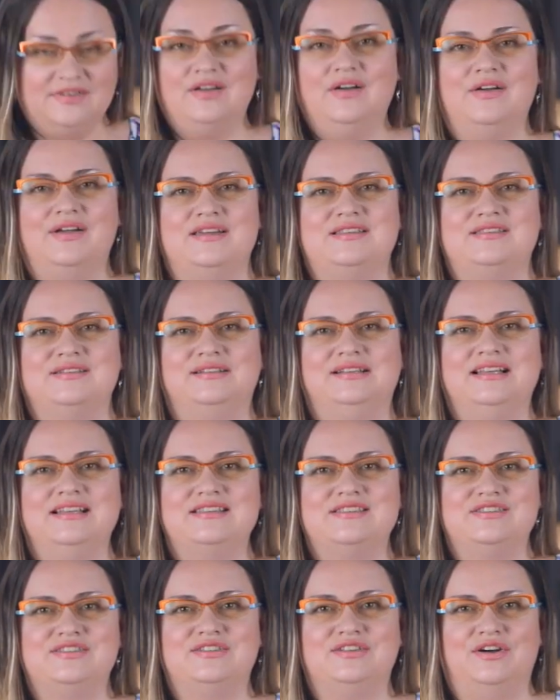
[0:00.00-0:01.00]
Okay, so
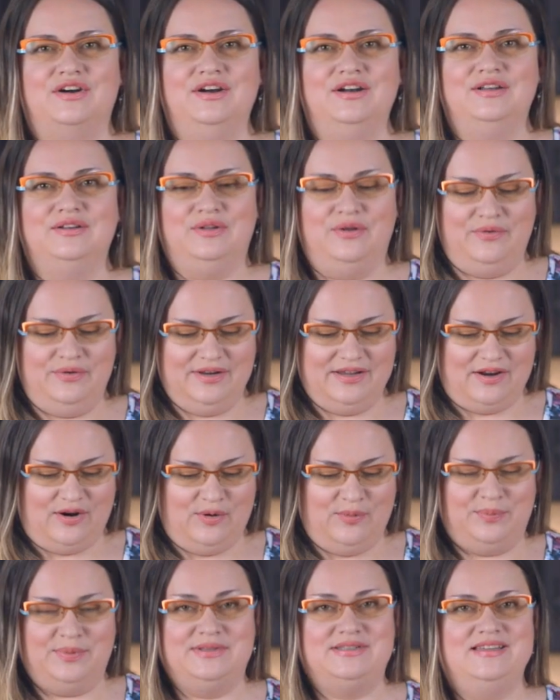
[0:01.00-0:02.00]
let's start loading
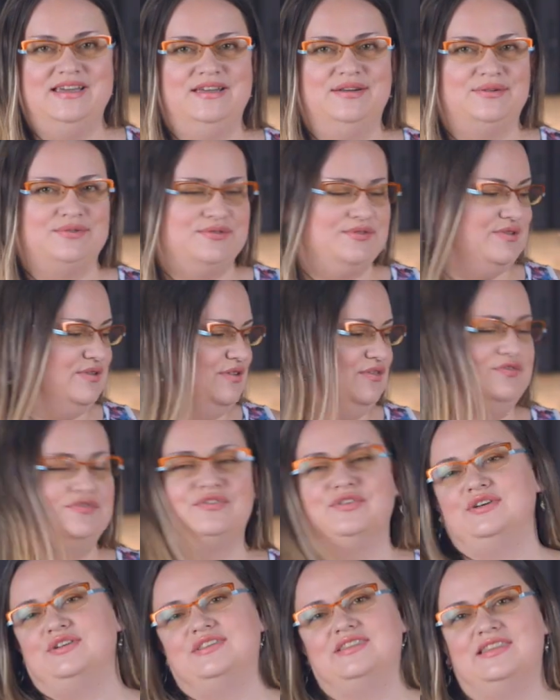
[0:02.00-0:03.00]
our potatoes. So the
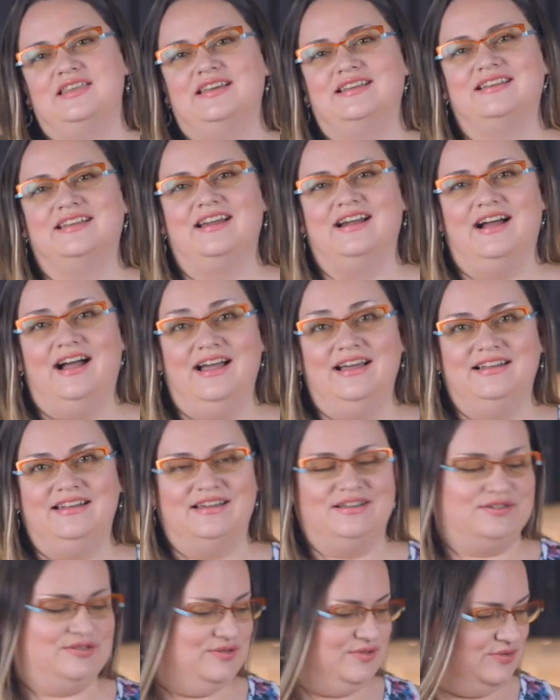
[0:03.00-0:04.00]
first thing that I
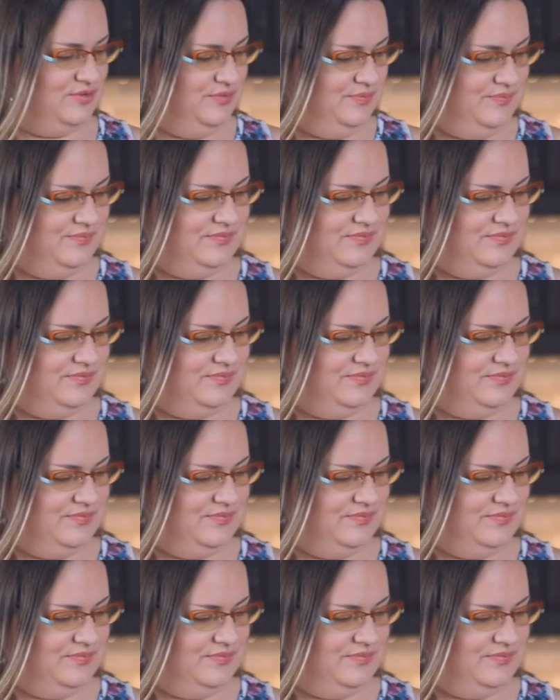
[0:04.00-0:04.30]
like to do